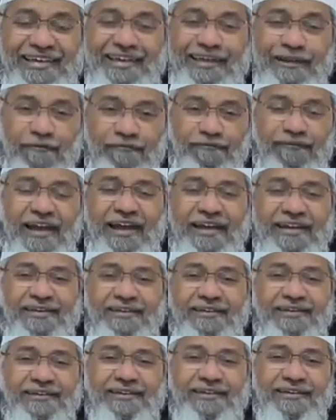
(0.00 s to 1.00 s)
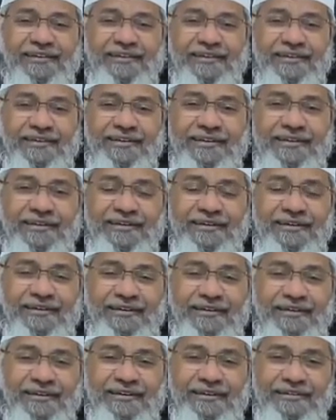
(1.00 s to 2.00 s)
In fact,
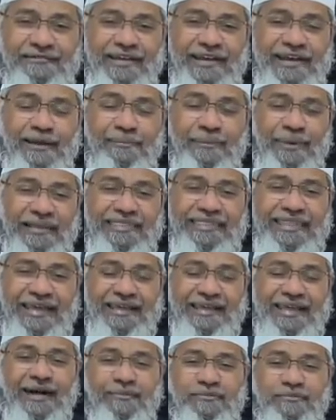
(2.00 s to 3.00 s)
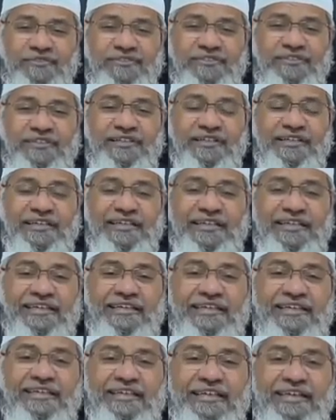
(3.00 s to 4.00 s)
when a birthday comes,
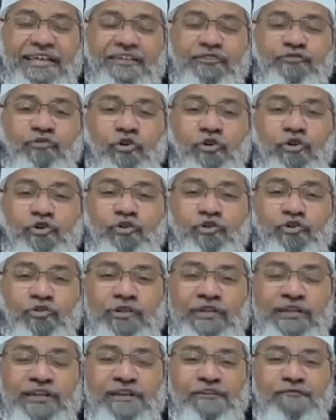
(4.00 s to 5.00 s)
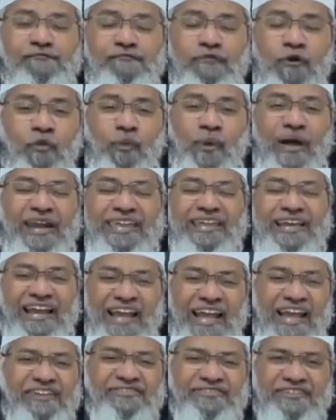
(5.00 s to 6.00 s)
he is going to live for 1 year
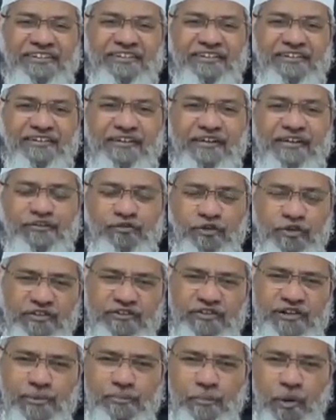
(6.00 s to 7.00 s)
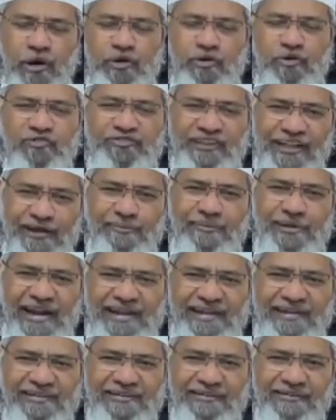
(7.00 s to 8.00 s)
less. So is it a point to
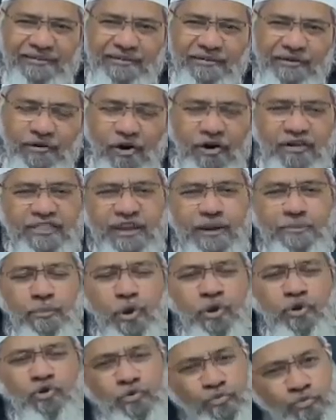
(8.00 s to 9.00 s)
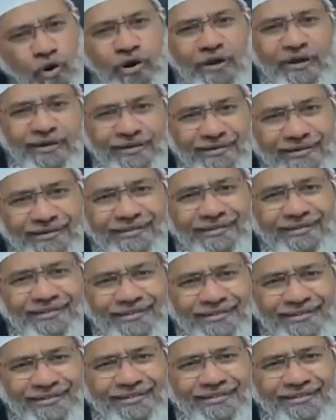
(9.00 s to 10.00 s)
celebrate or is it a point to mourn?
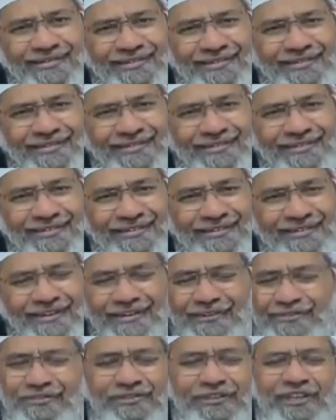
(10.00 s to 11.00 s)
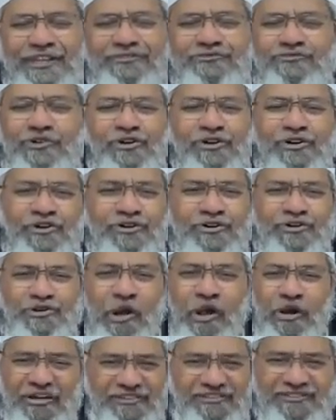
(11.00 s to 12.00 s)
So there is no
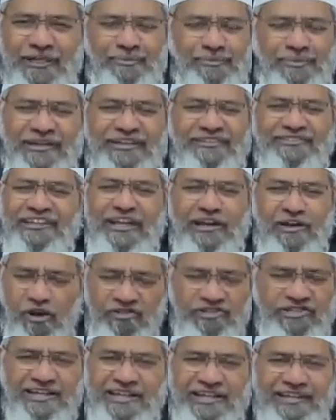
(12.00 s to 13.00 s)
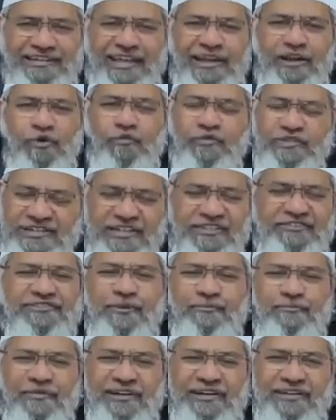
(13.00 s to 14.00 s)
concept, it is illogical that you're wishing
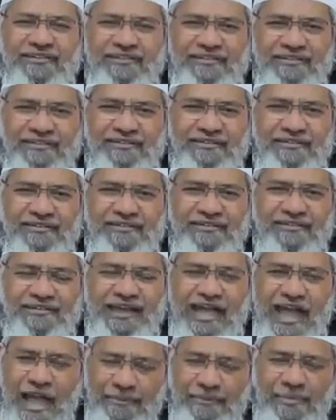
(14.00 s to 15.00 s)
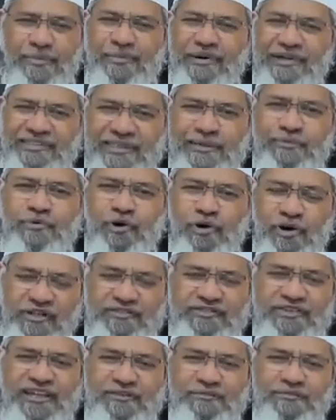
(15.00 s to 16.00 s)
someone a happy birthday
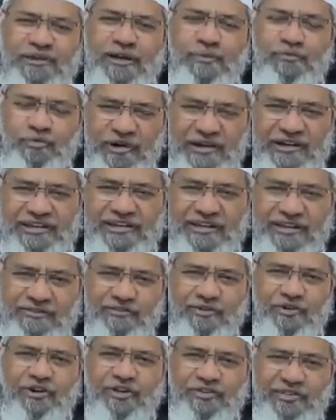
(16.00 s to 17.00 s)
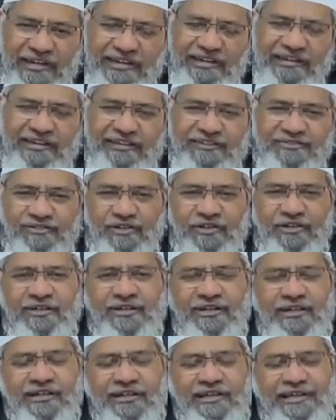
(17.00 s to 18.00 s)
because he has become 20 years old or 30 years old.
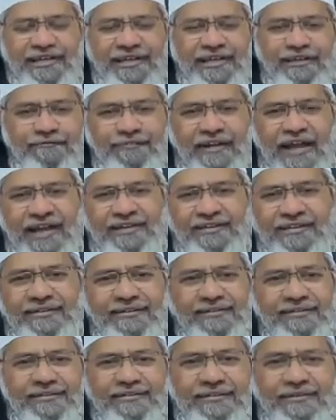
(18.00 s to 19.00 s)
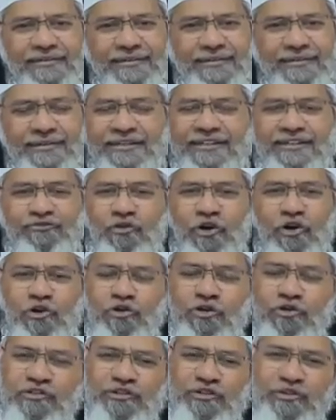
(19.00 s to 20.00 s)
In fact, he is going
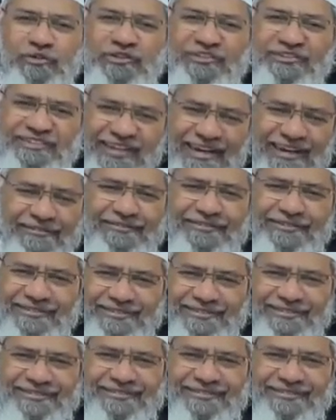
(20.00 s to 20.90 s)
closer to his grave.